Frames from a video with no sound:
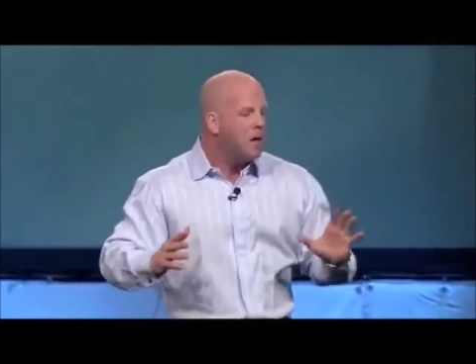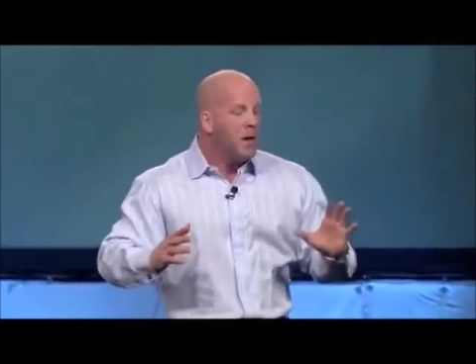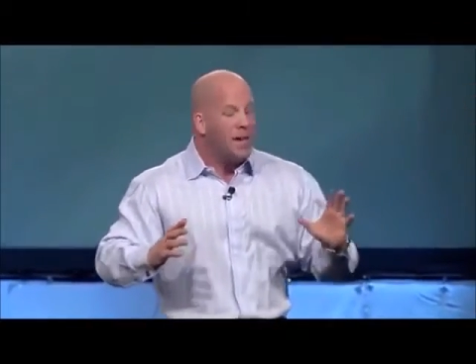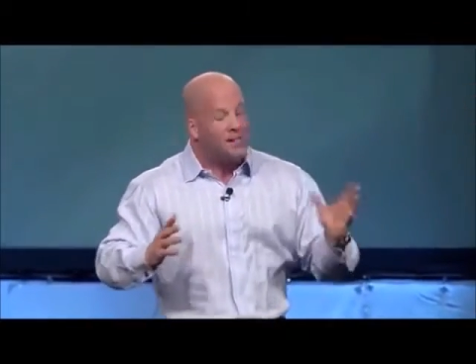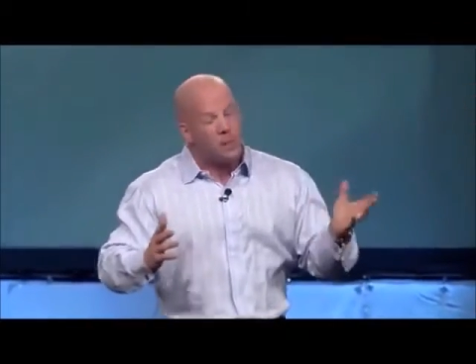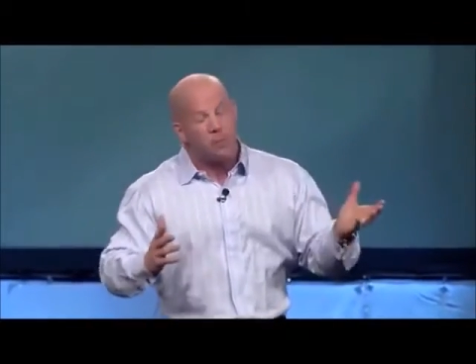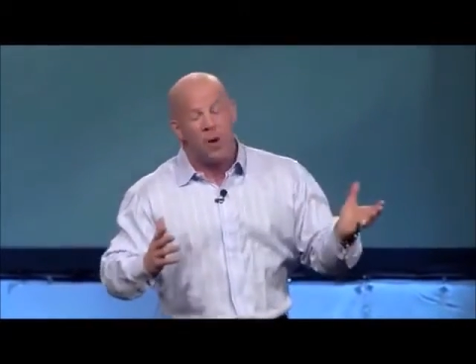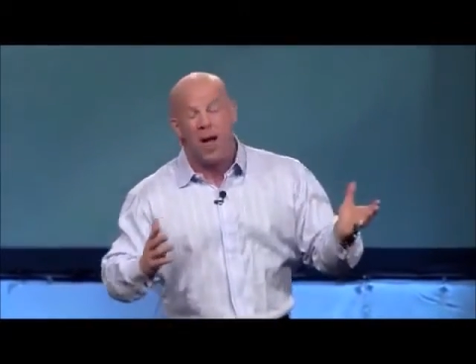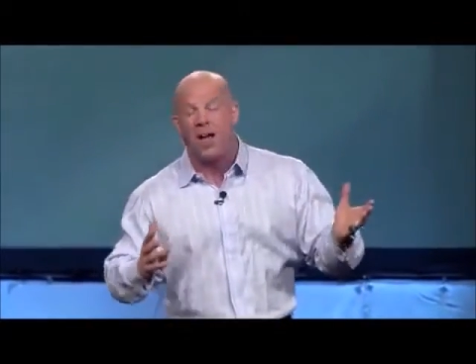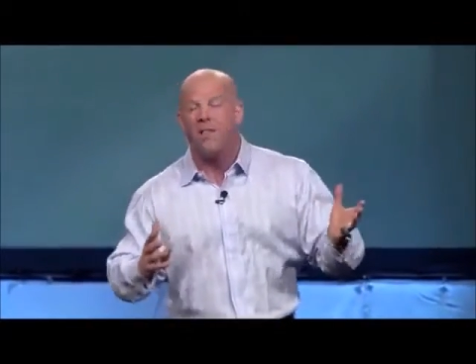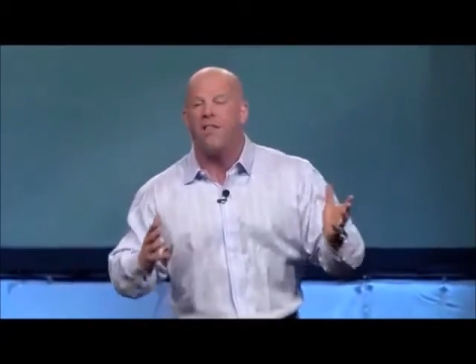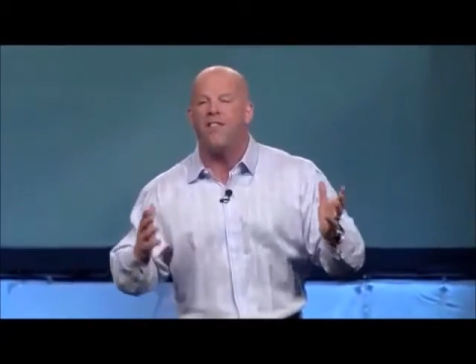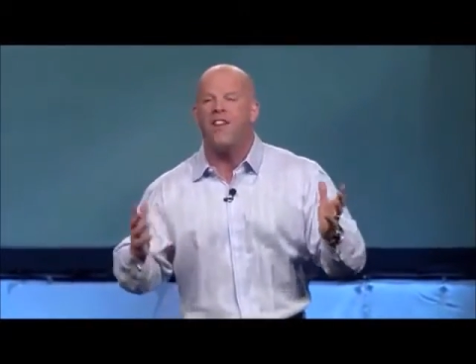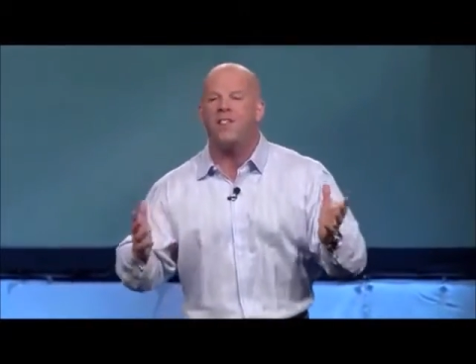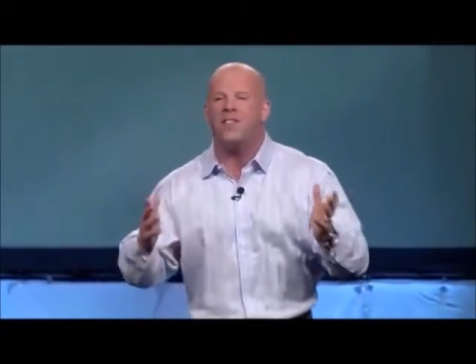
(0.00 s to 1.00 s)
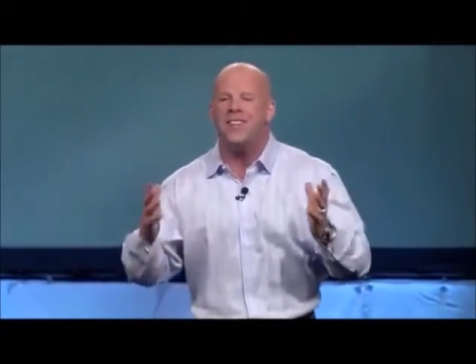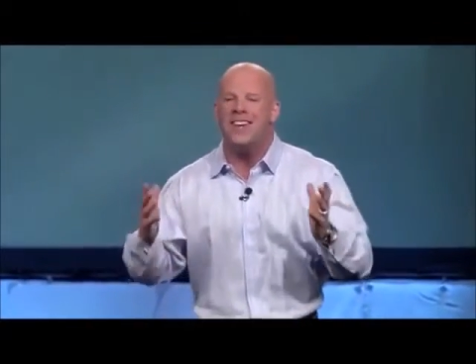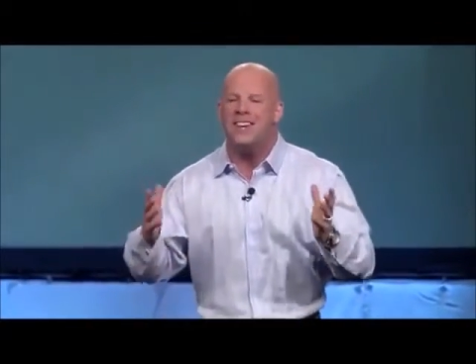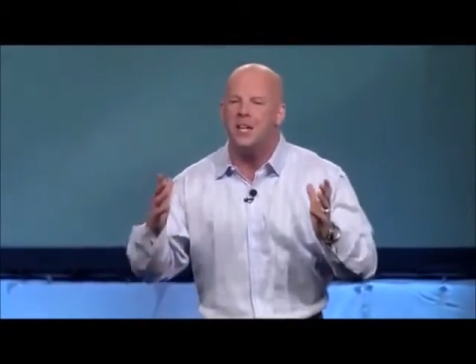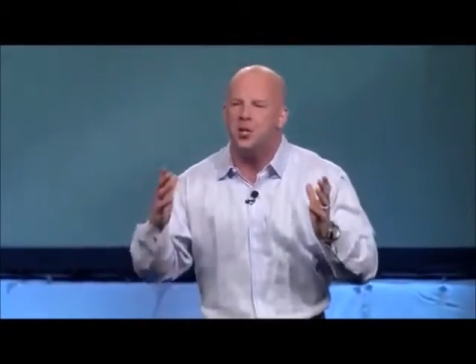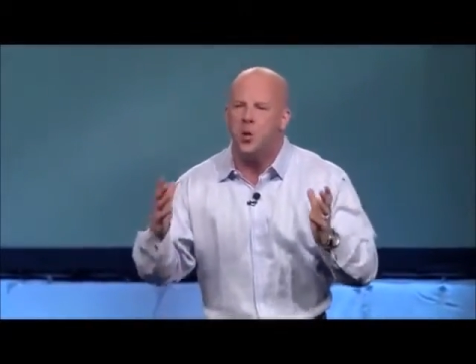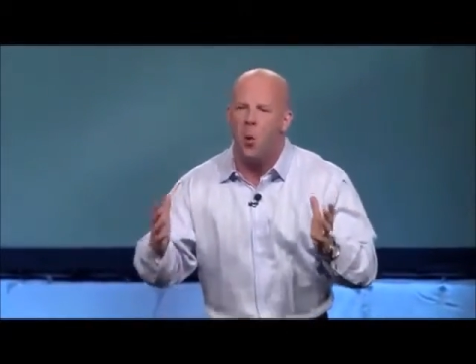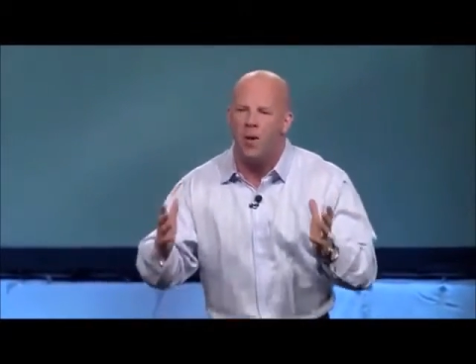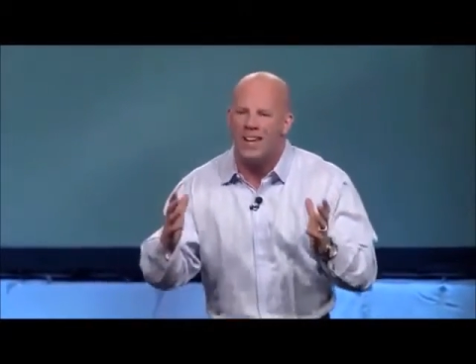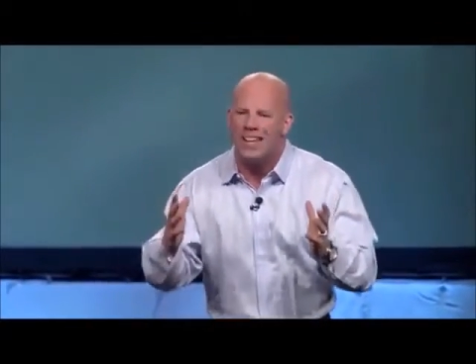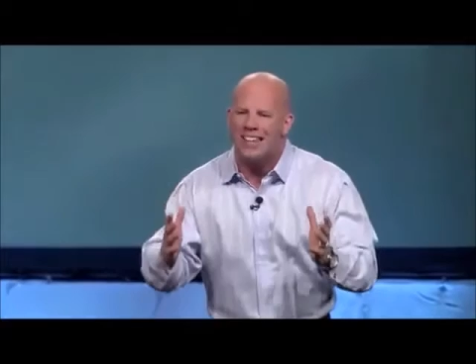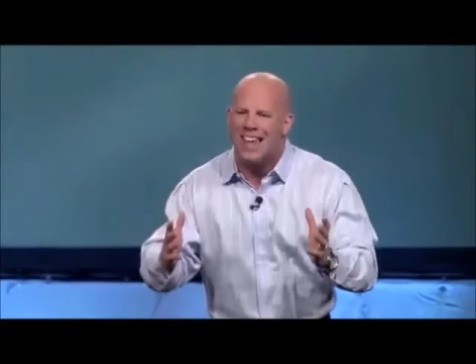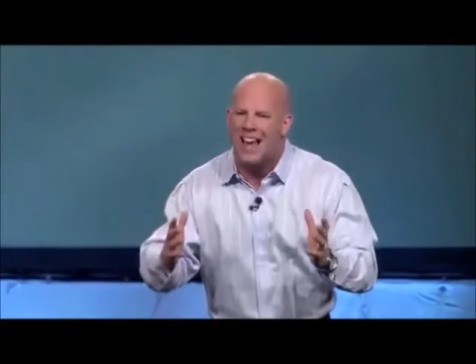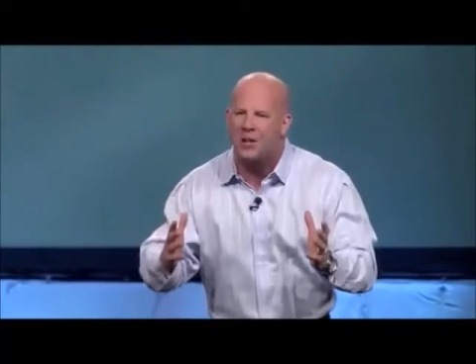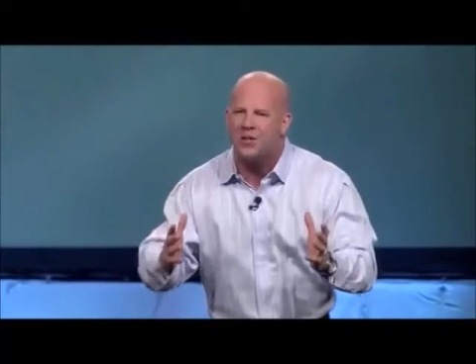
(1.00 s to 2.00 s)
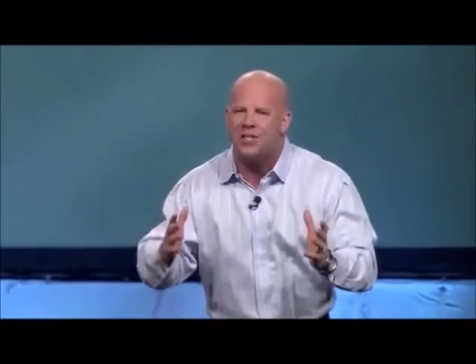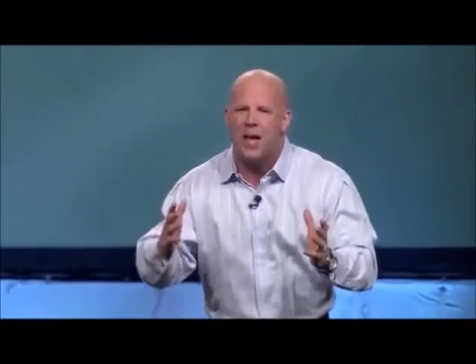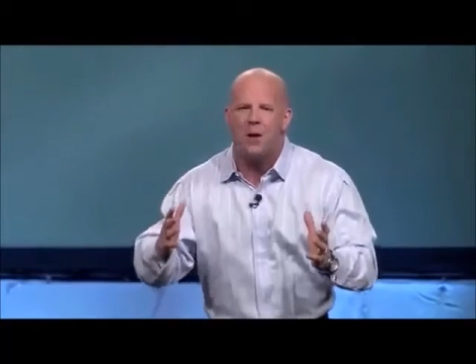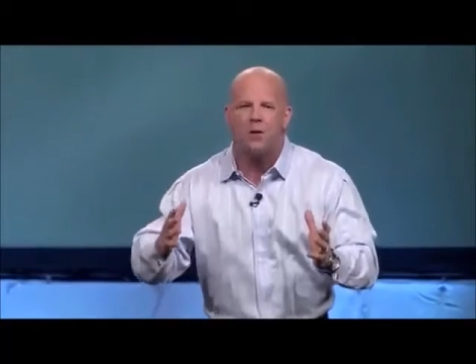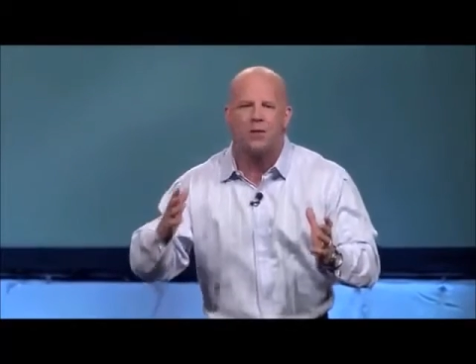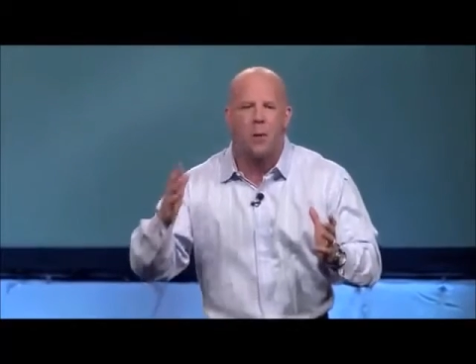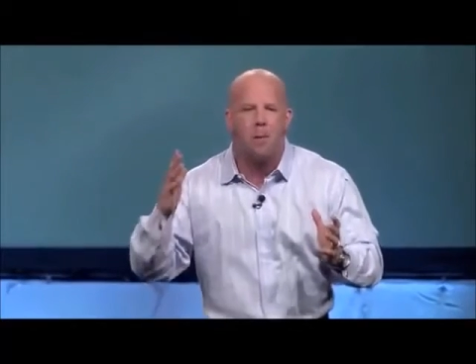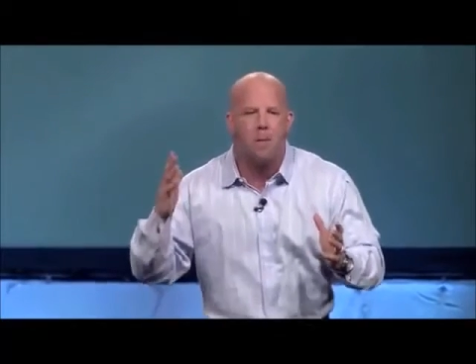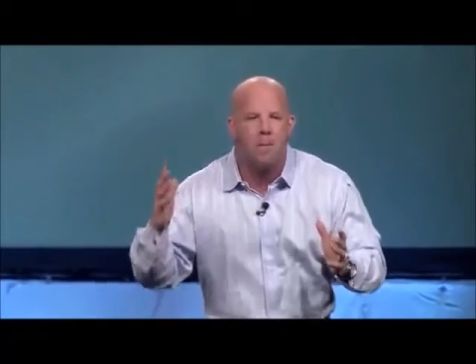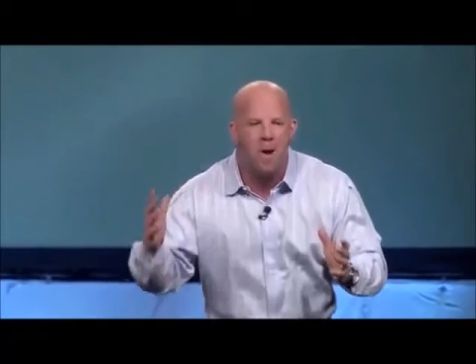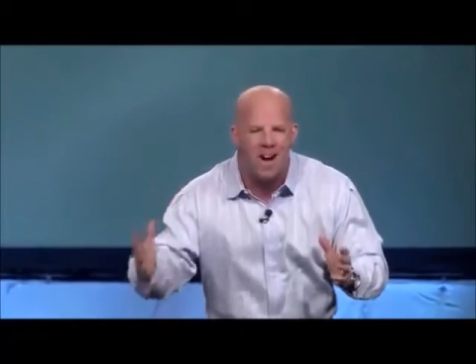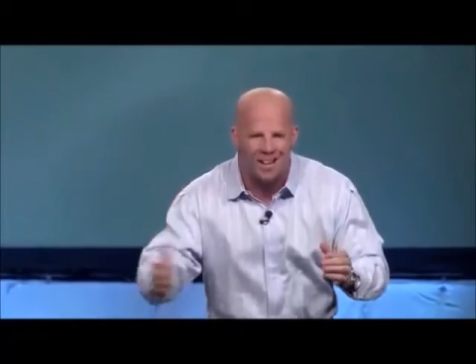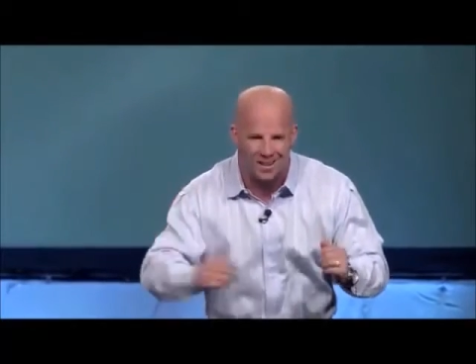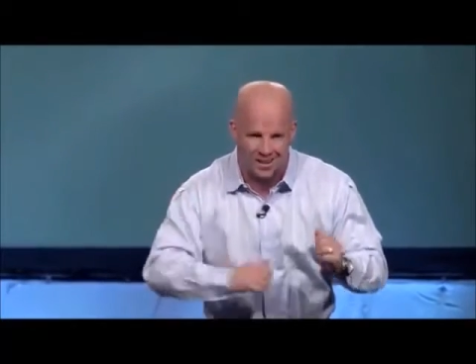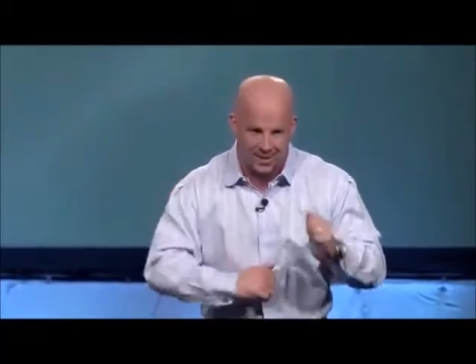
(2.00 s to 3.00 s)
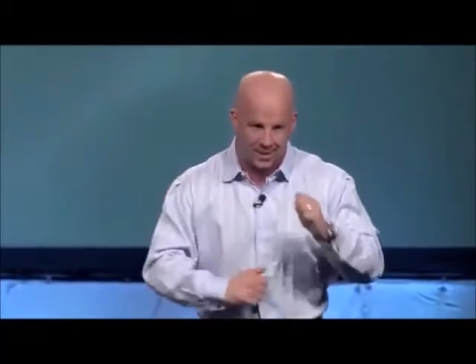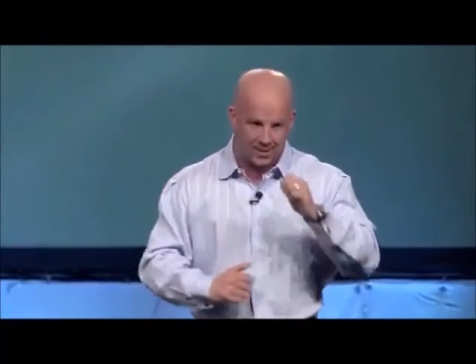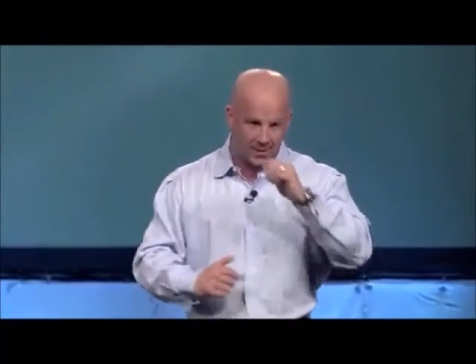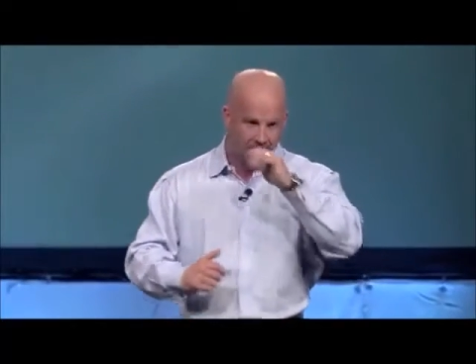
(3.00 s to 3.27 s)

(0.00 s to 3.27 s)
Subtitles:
He said probably $15,000 to $20,000 a month